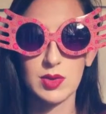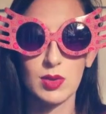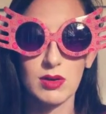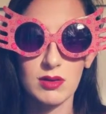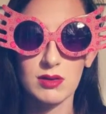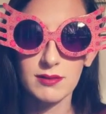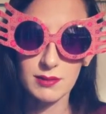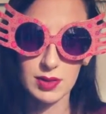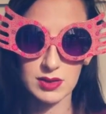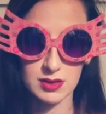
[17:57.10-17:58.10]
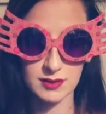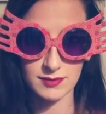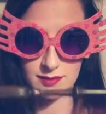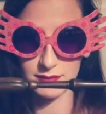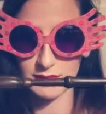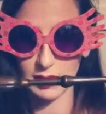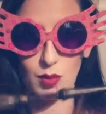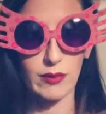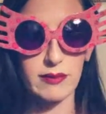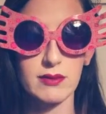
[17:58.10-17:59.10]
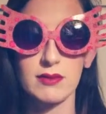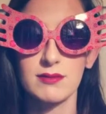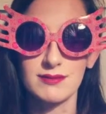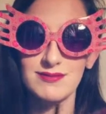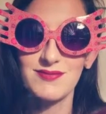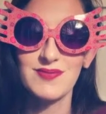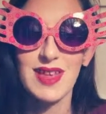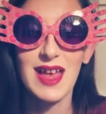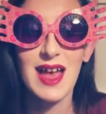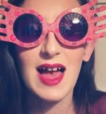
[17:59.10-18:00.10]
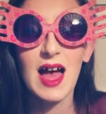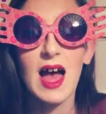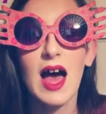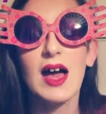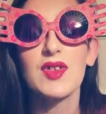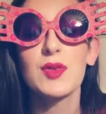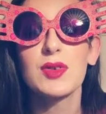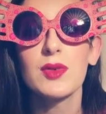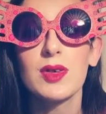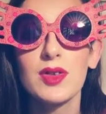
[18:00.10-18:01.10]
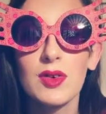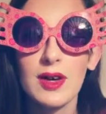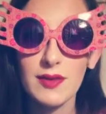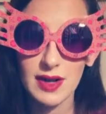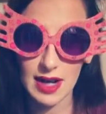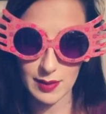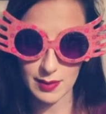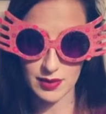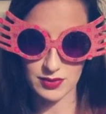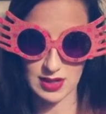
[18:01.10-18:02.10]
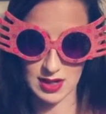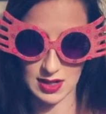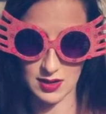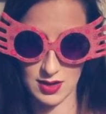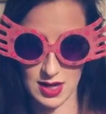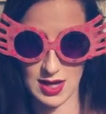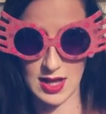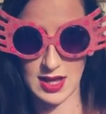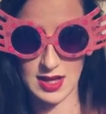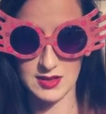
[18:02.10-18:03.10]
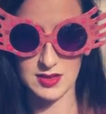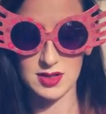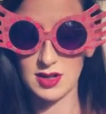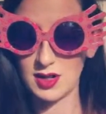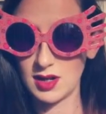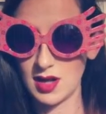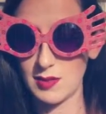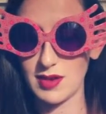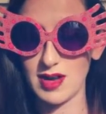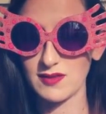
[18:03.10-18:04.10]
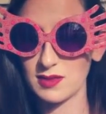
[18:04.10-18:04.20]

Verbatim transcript: seem to work, but I won't. I just want to wish you a very happy birthday, Claire, and a very